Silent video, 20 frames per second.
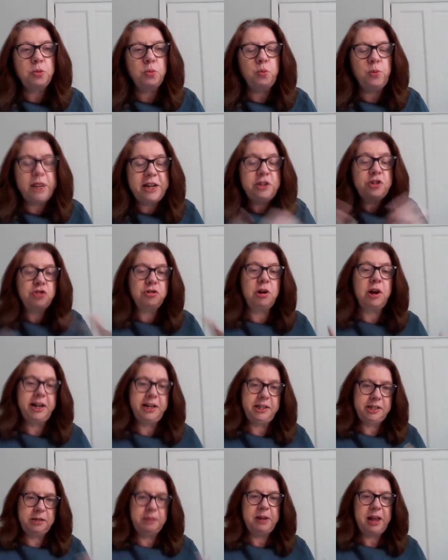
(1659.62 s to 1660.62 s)
we try
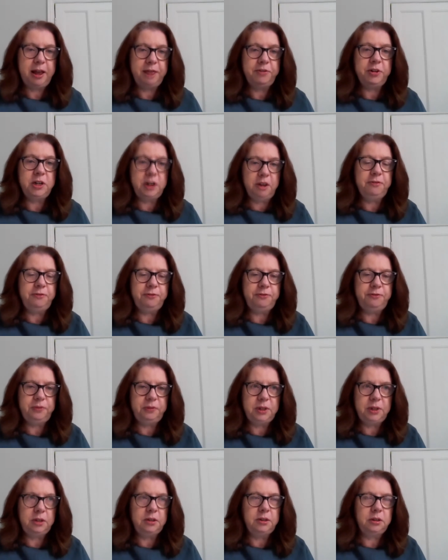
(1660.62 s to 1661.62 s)
to have enough,
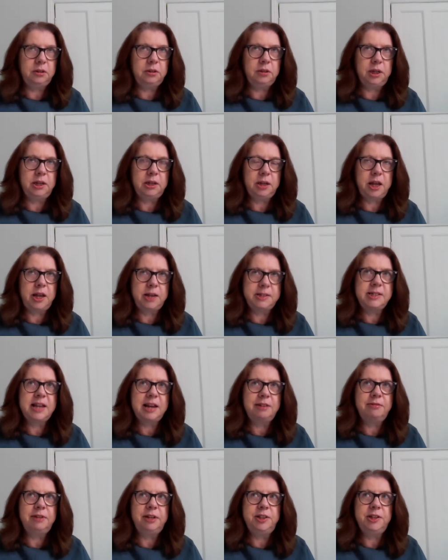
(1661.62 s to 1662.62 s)
a
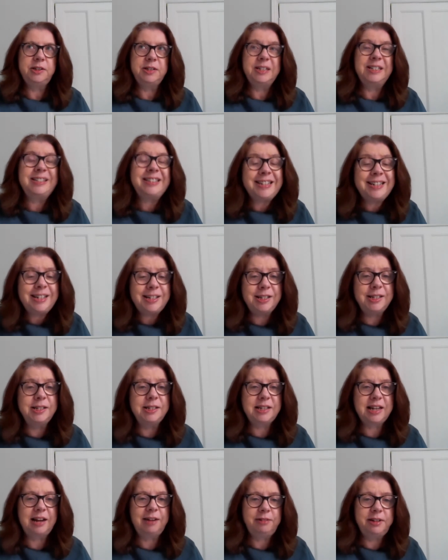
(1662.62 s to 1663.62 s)
salary that's a decent
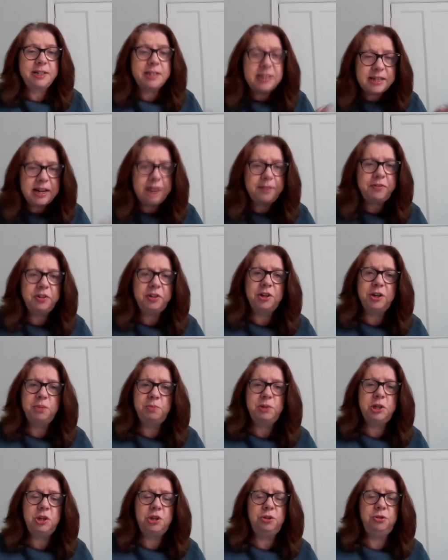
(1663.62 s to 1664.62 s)
salary. It's never going to
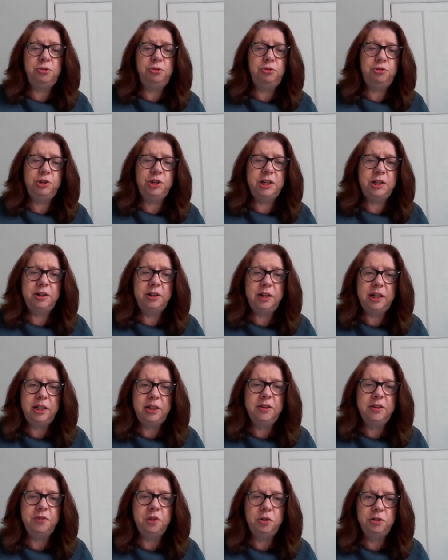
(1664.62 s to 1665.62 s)
be huge
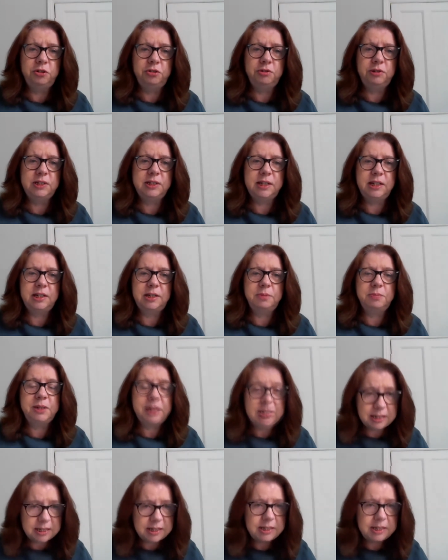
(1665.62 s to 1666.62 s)
in the voluntary sector, but
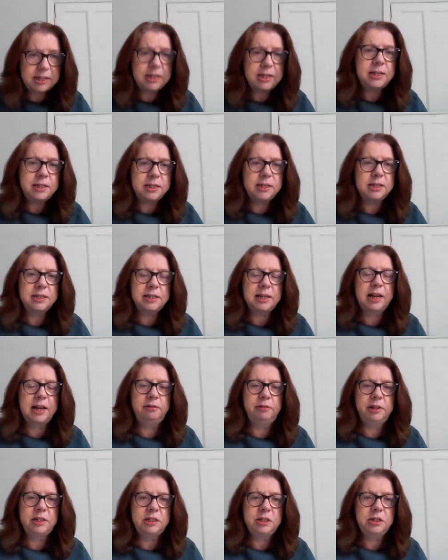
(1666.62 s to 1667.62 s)
it's a decent
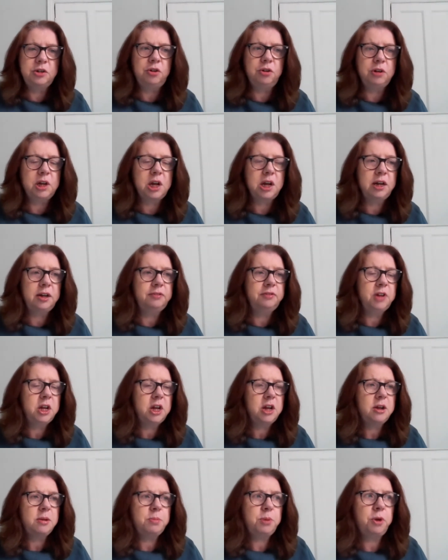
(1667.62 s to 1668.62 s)
salary. It's not kind of
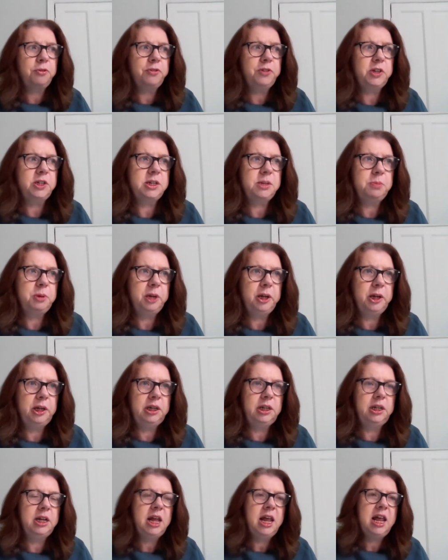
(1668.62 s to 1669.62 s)
poverty
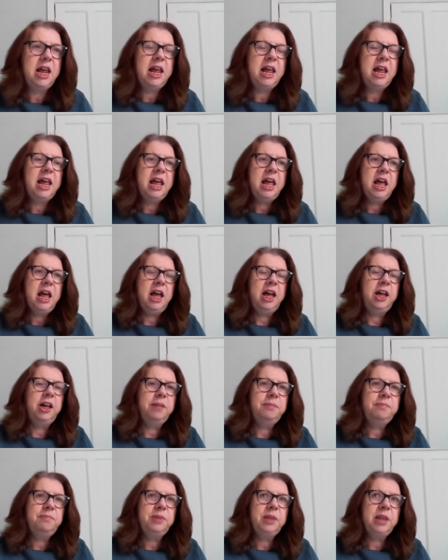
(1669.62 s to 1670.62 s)
pay.
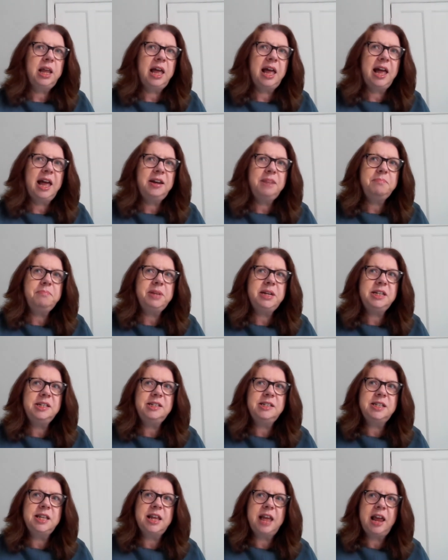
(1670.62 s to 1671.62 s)
And it
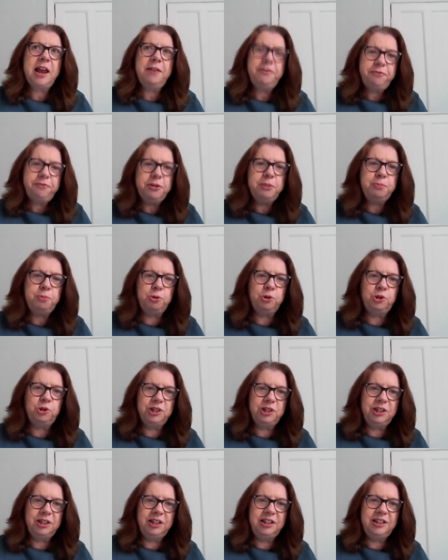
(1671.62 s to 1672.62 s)
means that
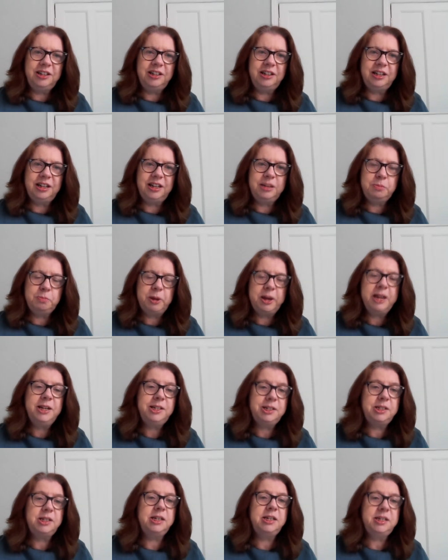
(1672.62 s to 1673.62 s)
everybody is
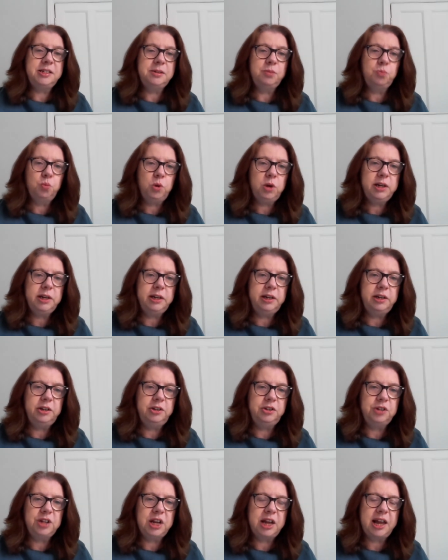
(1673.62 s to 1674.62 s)
paid a decent
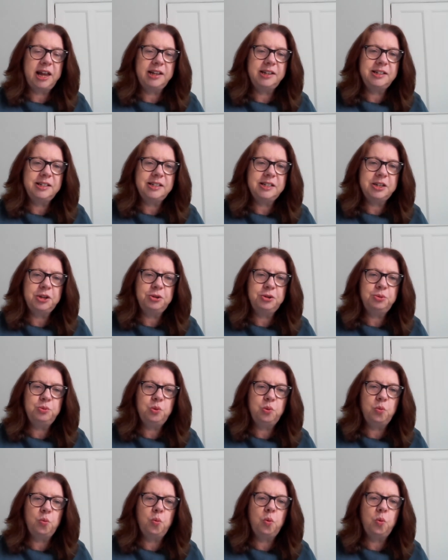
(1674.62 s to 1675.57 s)
wage. And so